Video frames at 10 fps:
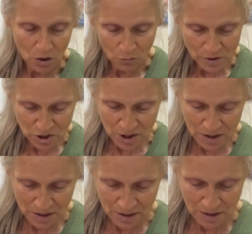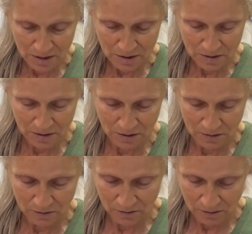which is
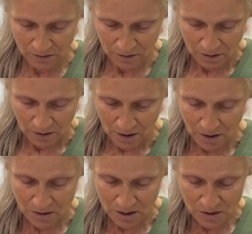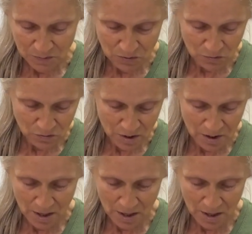1.5 teaspoons